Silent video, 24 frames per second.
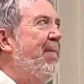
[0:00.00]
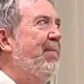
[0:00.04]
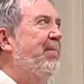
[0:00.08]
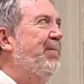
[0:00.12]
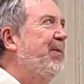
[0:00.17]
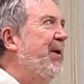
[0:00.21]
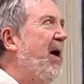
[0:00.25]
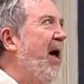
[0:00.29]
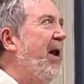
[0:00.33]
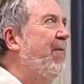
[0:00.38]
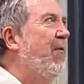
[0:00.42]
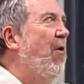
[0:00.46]

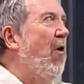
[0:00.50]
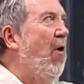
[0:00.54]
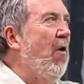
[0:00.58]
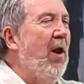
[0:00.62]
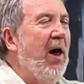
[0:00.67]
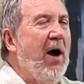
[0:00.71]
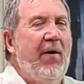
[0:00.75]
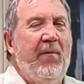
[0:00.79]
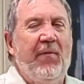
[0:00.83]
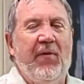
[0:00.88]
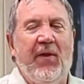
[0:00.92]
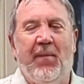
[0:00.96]
kind of all
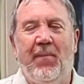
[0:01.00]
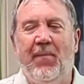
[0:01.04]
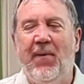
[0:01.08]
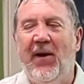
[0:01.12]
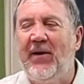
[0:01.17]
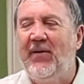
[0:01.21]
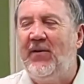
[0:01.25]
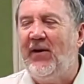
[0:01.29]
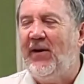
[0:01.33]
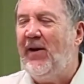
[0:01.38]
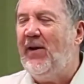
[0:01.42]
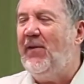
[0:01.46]
over the place. I
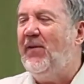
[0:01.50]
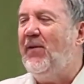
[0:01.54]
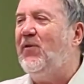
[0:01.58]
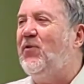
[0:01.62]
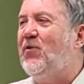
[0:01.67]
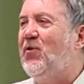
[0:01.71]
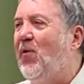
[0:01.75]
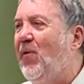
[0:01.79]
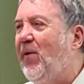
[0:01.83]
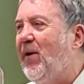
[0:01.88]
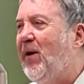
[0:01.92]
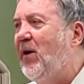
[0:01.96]
did this
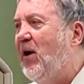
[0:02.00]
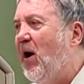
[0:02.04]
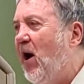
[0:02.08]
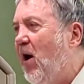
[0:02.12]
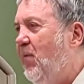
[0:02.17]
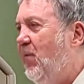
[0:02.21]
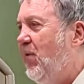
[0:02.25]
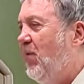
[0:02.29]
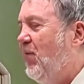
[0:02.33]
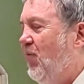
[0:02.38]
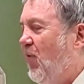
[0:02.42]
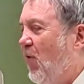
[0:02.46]
during COVID.
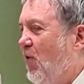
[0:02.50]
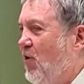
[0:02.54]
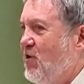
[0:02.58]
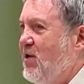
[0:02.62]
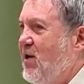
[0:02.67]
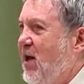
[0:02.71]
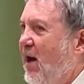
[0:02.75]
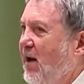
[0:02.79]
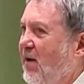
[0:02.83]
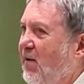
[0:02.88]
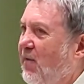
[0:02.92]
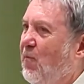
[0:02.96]
Fortunately, I had
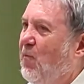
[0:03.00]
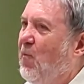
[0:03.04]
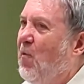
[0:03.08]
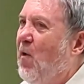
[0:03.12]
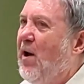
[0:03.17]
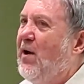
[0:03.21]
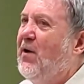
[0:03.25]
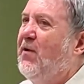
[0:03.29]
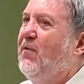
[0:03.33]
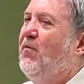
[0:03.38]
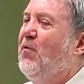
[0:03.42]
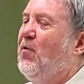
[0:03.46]
a
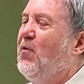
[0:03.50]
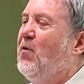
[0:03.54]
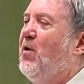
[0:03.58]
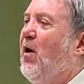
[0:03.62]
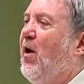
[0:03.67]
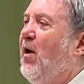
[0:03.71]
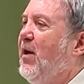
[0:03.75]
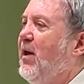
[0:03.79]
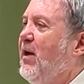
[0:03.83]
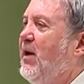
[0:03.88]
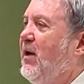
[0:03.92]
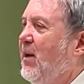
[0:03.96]
wonderful
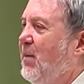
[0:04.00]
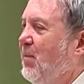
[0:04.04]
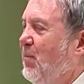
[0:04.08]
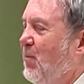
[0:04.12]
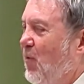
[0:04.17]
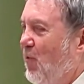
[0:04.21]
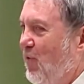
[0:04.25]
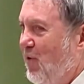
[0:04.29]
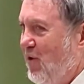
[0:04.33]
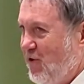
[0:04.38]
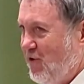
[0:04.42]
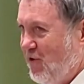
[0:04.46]
colleague in
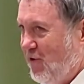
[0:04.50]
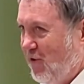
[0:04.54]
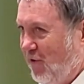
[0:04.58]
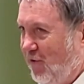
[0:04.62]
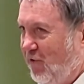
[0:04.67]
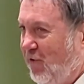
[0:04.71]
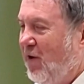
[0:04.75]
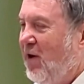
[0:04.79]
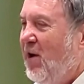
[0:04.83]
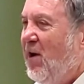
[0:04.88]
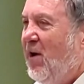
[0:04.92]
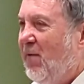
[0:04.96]
Mauritius,
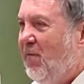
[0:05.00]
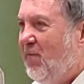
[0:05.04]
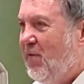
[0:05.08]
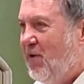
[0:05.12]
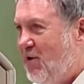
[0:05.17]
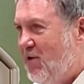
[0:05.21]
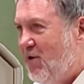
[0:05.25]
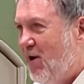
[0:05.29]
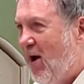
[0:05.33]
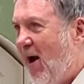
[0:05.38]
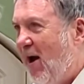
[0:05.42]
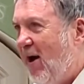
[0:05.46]

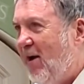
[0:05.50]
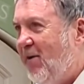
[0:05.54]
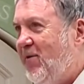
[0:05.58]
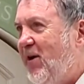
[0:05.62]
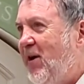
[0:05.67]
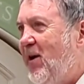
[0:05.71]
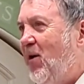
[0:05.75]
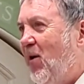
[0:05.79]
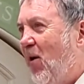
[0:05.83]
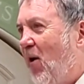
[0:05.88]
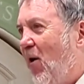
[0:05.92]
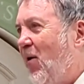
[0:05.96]
Vijaya
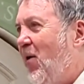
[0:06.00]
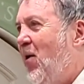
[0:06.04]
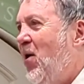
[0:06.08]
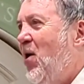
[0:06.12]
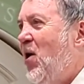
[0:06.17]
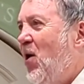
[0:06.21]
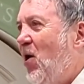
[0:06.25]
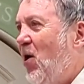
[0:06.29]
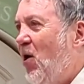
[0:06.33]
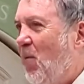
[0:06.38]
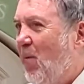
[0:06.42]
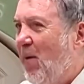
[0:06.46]
Teelock,
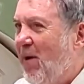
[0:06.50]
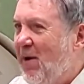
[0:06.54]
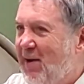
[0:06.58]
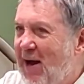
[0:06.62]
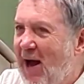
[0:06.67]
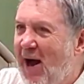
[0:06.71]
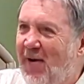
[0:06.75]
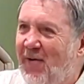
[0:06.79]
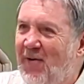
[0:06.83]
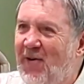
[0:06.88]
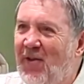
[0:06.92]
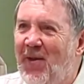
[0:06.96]
who went down
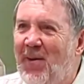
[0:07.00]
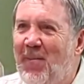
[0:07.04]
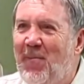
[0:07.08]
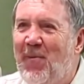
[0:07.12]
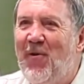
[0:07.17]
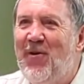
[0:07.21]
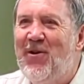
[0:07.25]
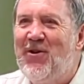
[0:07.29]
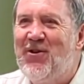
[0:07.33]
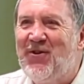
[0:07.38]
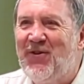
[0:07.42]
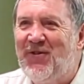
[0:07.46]
to the
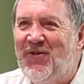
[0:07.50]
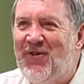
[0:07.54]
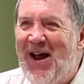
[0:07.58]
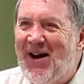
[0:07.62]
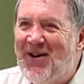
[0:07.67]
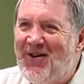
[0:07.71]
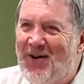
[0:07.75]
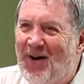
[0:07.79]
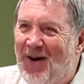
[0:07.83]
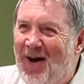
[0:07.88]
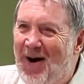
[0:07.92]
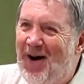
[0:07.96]
Mauritius National
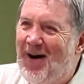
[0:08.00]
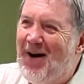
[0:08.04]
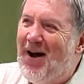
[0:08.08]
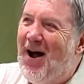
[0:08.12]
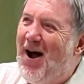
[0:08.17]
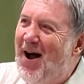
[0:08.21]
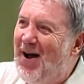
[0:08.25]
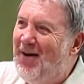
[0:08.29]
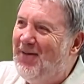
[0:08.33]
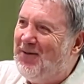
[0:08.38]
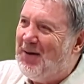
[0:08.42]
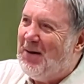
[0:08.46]

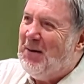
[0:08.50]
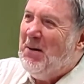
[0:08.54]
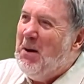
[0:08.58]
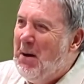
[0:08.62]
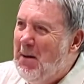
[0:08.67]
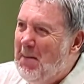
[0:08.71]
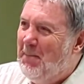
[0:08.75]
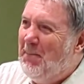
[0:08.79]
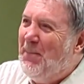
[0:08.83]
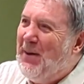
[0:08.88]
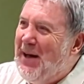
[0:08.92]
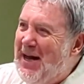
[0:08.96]
Archives and
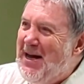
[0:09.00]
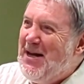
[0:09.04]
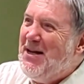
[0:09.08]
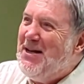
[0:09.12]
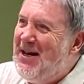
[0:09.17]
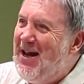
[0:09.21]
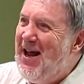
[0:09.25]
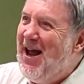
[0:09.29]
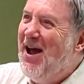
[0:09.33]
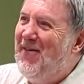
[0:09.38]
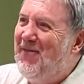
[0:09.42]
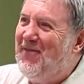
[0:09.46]

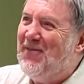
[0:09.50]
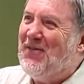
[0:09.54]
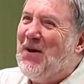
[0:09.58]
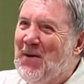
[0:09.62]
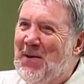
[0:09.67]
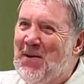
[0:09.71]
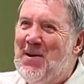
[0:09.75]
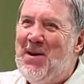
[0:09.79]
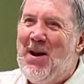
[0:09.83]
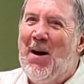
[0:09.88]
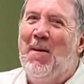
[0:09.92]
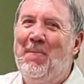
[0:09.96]
PDFed
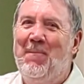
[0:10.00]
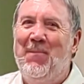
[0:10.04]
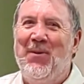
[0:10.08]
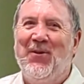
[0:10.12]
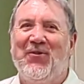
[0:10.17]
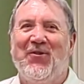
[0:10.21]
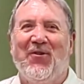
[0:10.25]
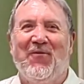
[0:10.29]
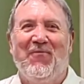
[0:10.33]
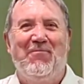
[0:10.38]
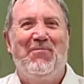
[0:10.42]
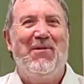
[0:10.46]
numbers
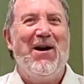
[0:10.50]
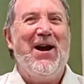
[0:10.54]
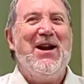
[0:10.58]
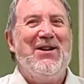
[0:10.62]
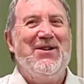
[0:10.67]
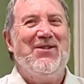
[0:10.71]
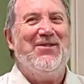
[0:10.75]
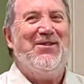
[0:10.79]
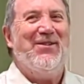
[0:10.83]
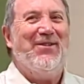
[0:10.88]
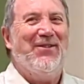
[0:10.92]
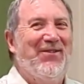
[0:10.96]
of
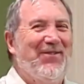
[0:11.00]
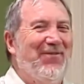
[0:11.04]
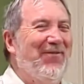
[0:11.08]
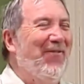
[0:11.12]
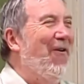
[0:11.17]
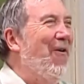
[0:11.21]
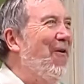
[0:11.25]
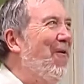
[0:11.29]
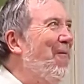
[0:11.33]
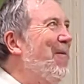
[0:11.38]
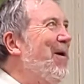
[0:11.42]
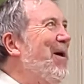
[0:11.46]
pages for
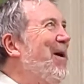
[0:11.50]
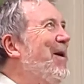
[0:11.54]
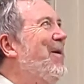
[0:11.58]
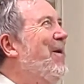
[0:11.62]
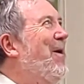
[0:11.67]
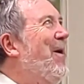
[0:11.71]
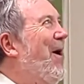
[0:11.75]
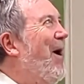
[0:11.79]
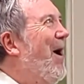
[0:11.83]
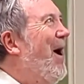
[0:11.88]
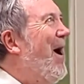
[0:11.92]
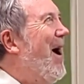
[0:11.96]
me.
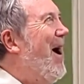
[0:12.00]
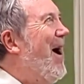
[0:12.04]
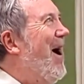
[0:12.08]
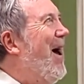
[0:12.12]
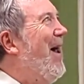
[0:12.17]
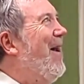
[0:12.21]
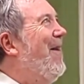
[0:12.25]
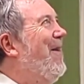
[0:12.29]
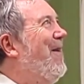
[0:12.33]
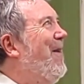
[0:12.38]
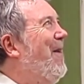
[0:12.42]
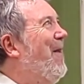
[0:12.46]
And
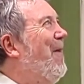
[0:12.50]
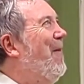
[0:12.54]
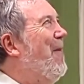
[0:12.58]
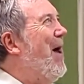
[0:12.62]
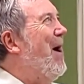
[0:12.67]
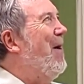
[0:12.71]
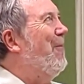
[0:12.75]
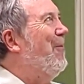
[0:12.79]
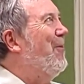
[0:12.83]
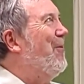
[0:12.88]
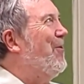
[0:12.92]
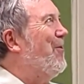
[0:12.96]
um, that
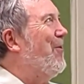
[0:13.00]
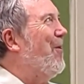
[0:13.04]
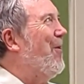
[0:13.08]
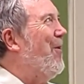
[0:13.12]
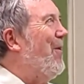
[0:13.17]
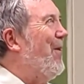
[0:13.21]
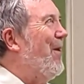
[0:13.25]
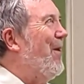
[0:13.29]
was good